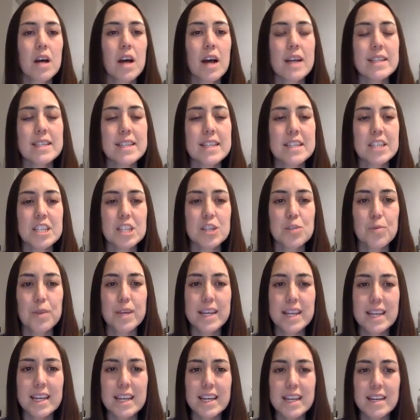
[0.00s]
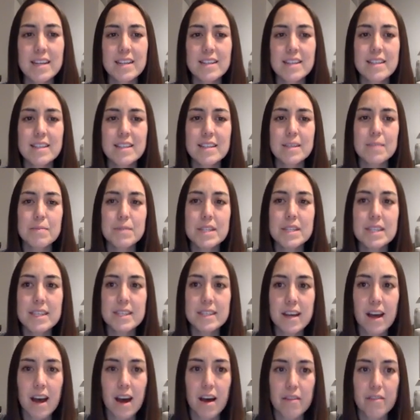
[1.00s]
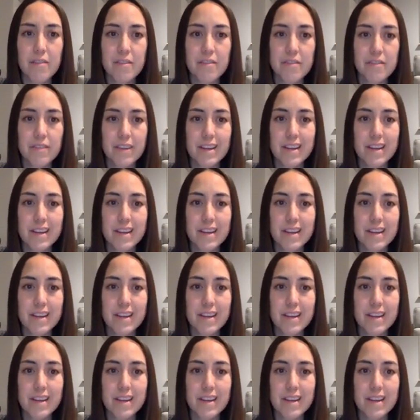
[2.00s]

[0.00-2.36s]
I said, Squeaky seems tough